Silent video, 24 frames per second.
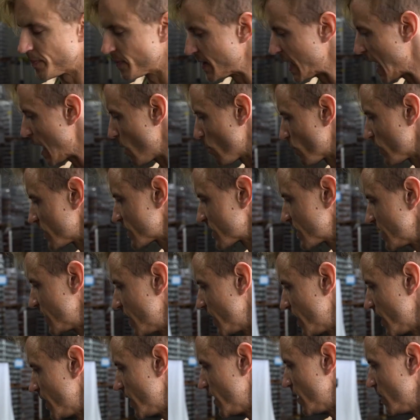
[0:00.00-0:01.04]
Now we're just
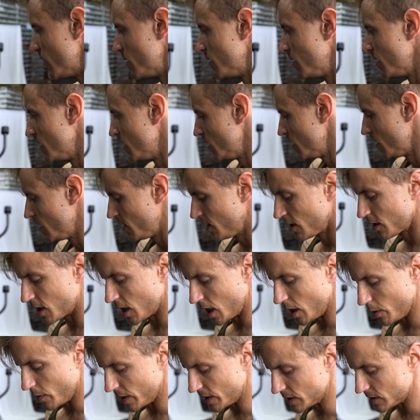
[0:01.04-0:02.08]
gonna
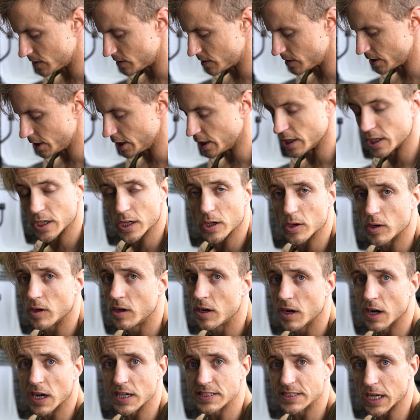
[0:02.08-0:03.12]
go into
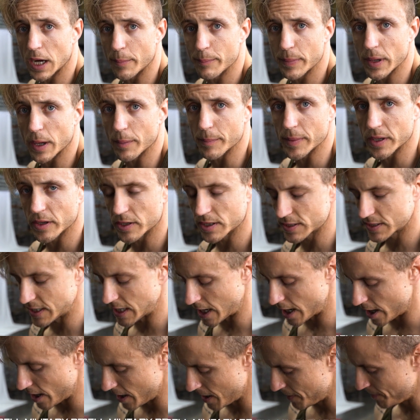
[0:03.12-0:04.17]
a dumbbell
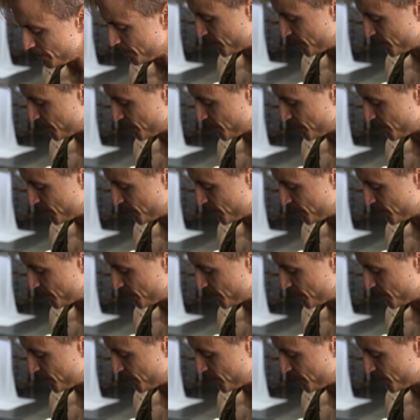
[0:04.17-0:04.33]
military,